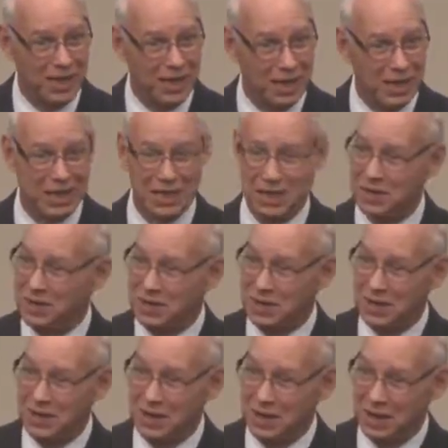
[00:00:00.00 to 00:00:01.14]

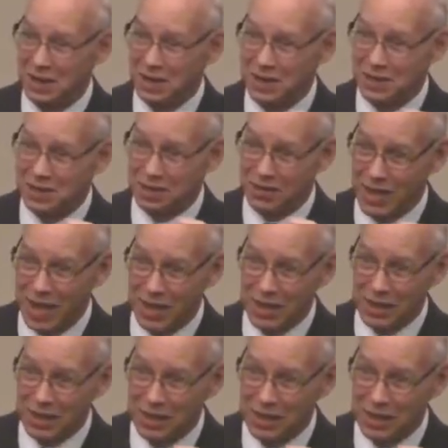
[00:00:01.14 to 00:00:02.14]
into that